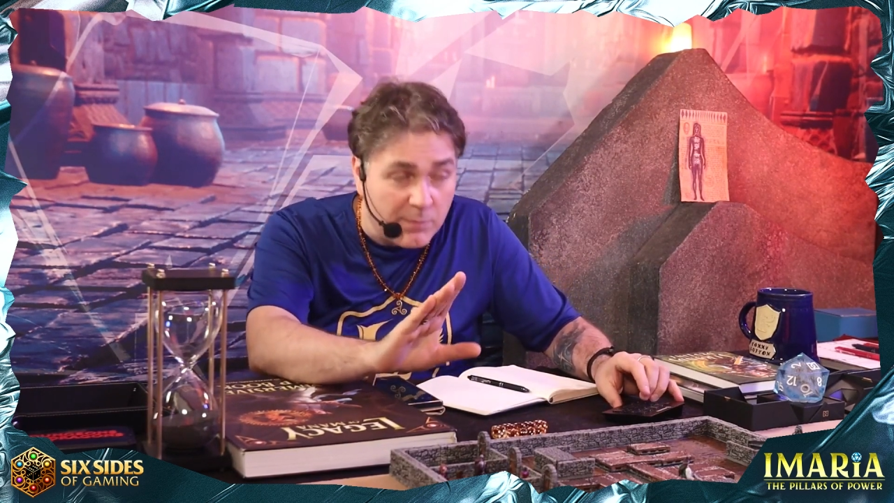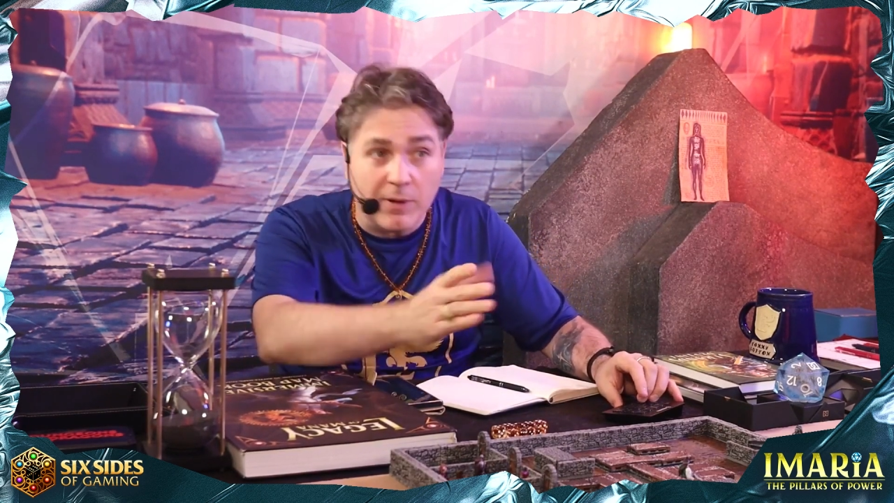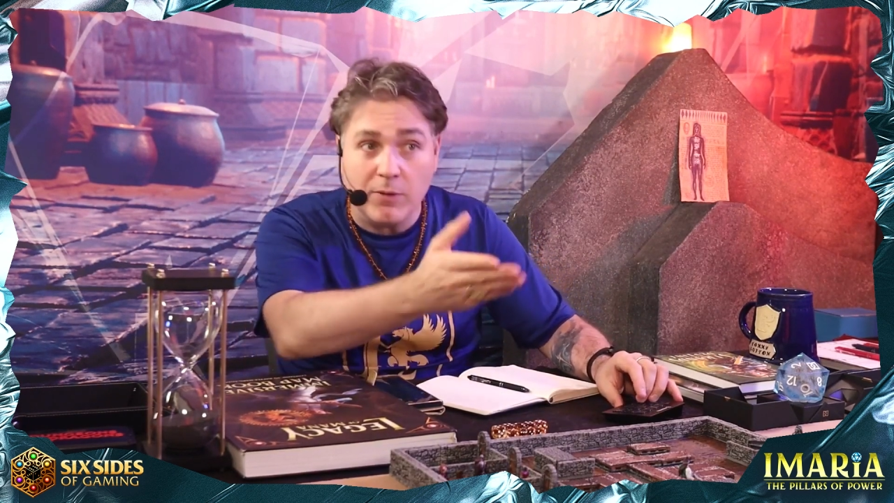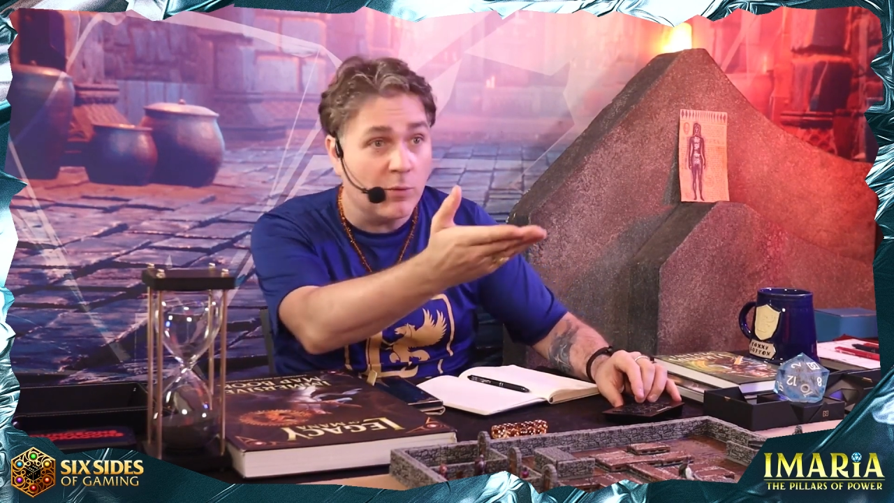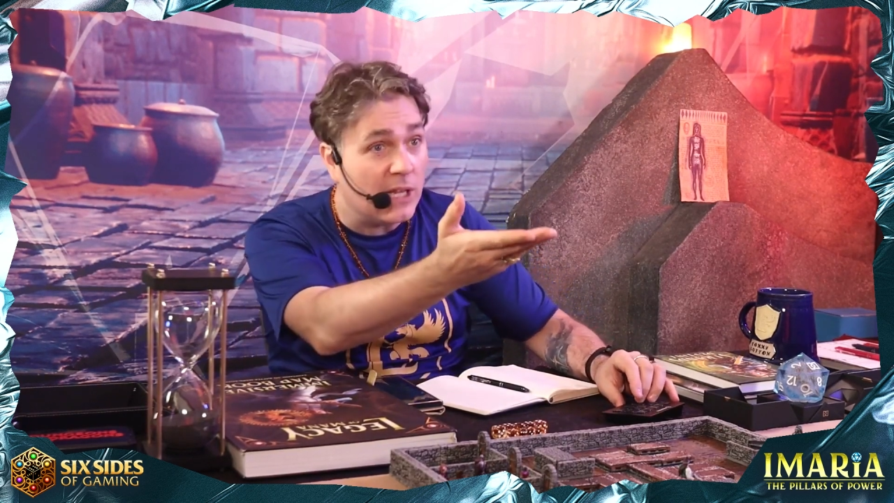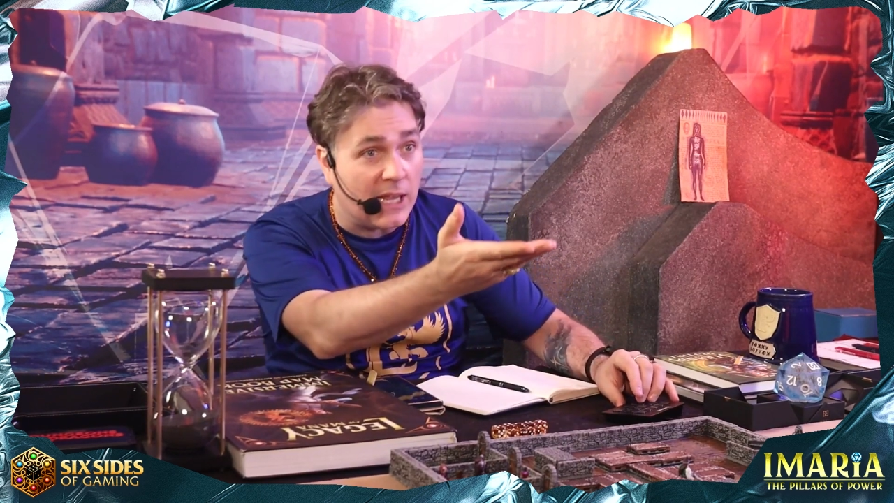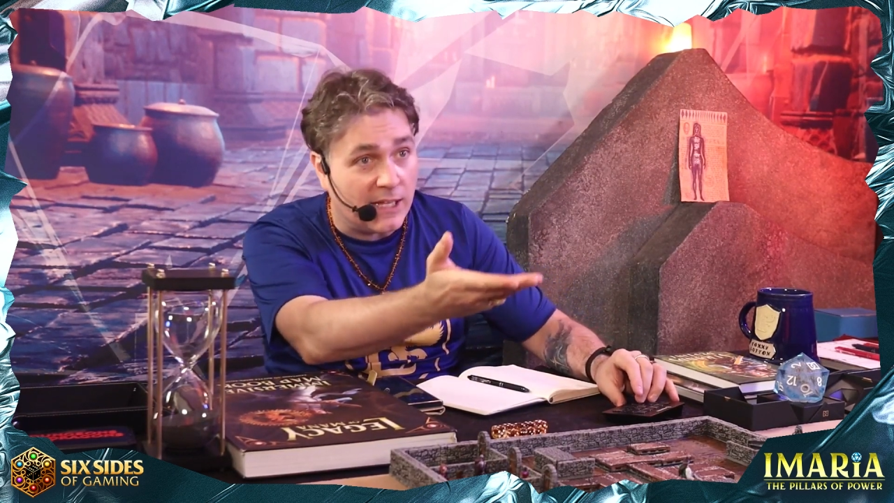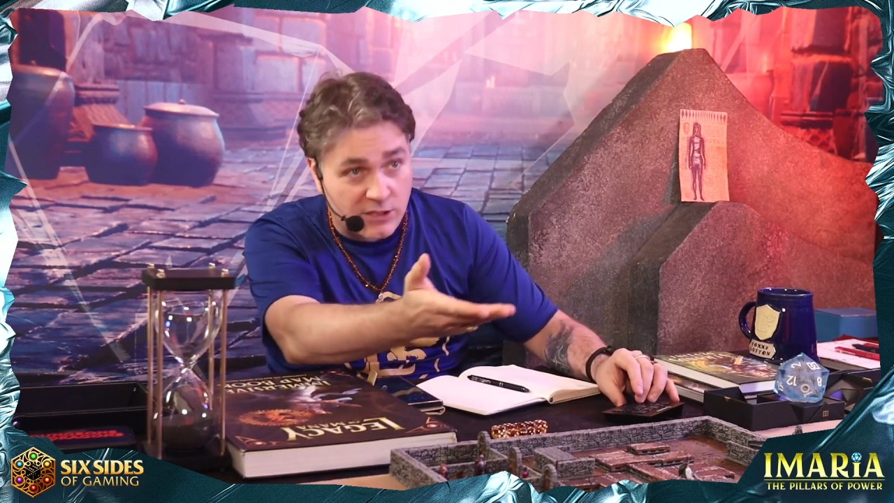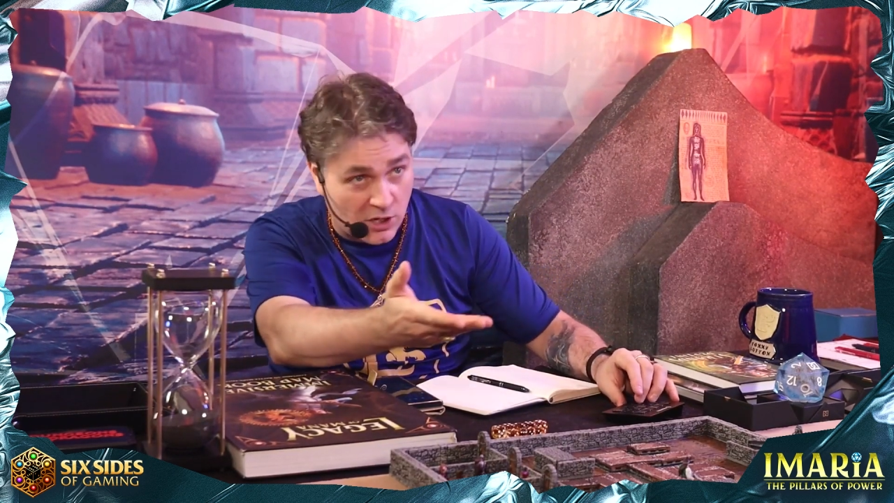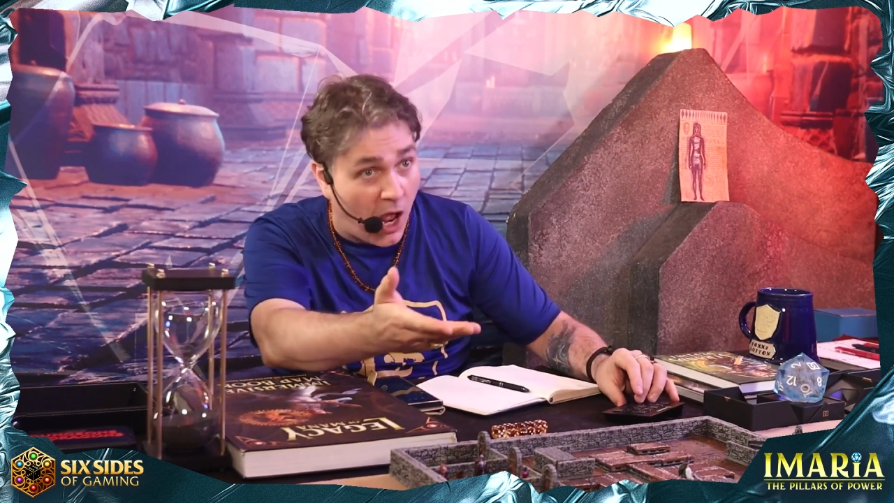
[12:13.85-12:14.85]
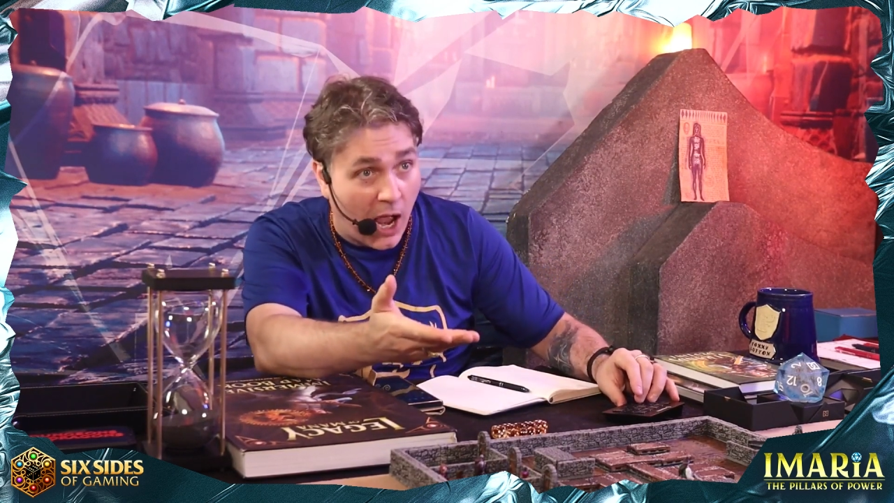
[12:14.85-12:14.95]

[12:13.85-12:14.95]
but really it's not.